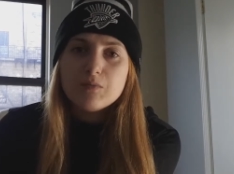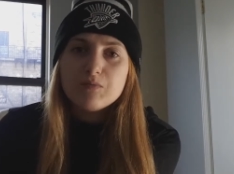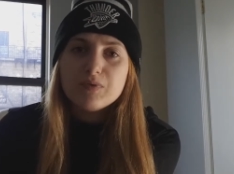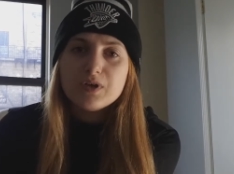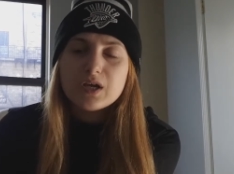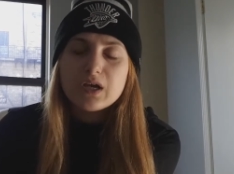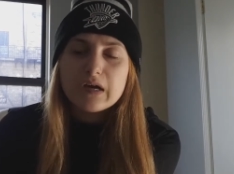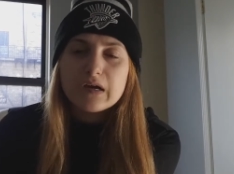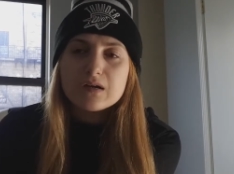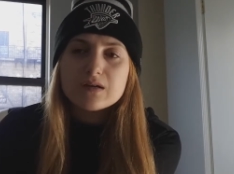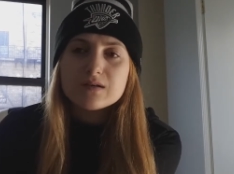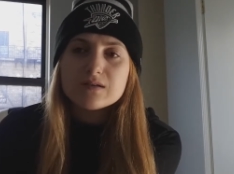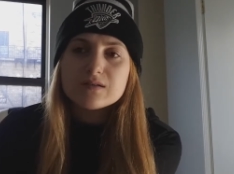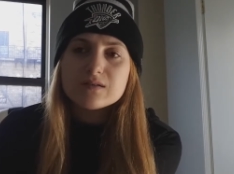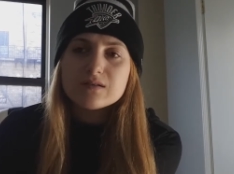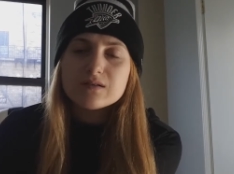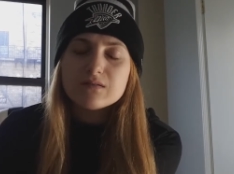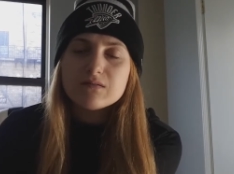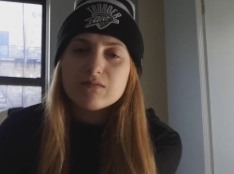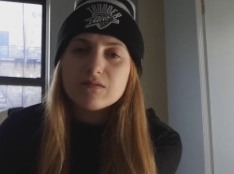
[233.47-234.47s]

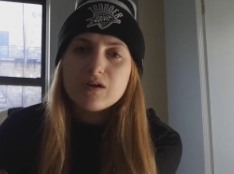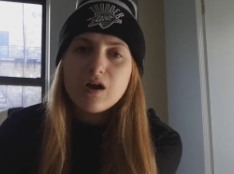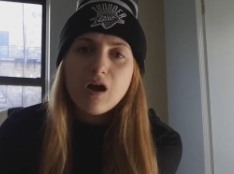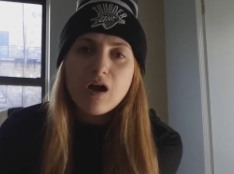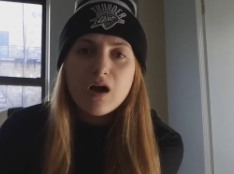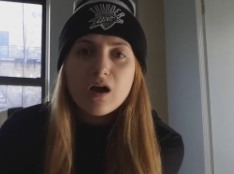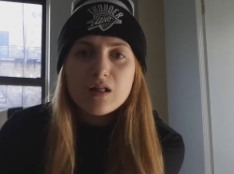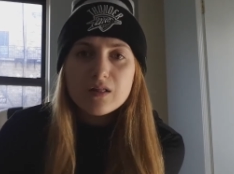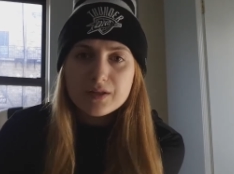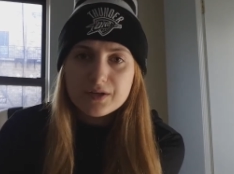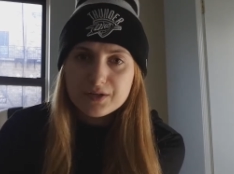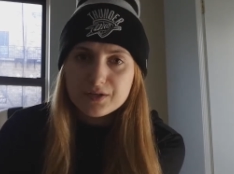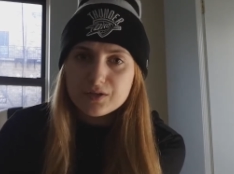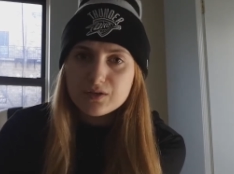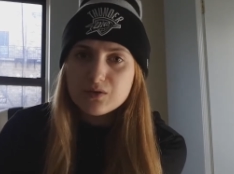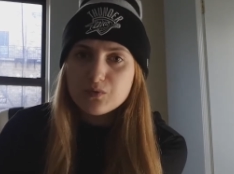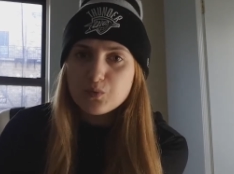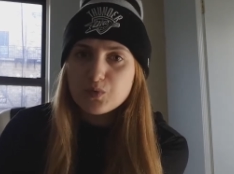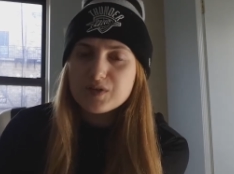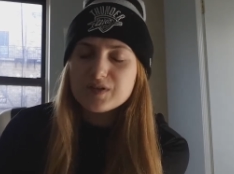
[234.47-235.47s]
Because
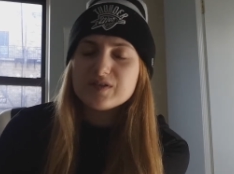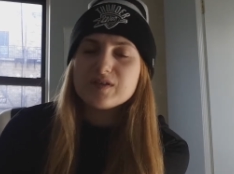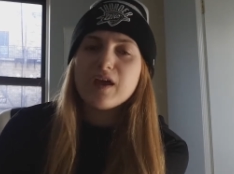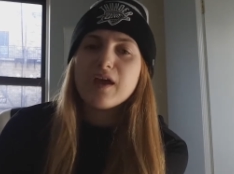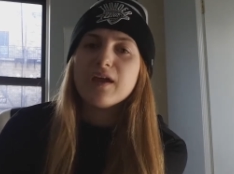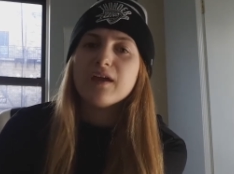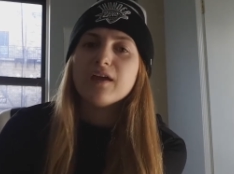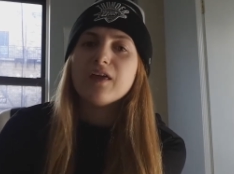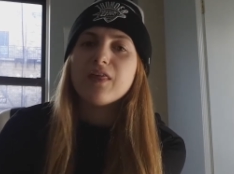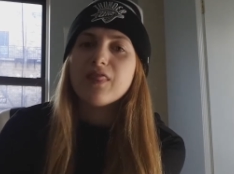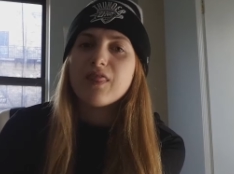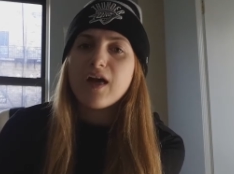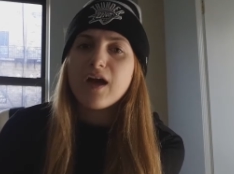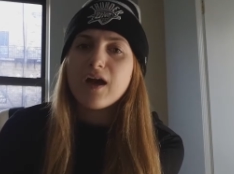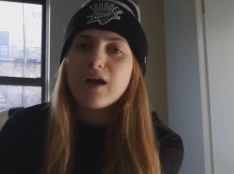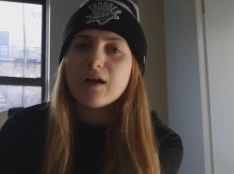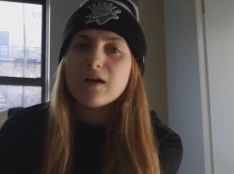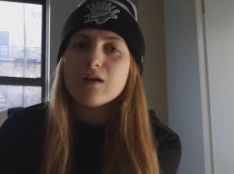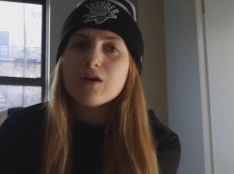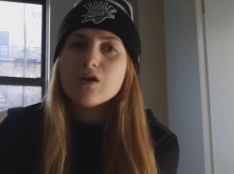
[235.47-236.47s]
Colin was saying
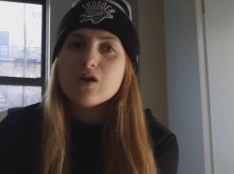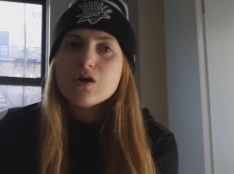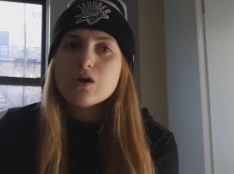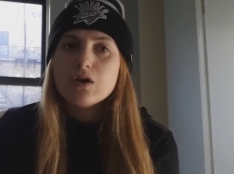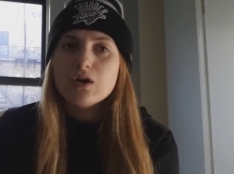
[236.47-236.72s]
that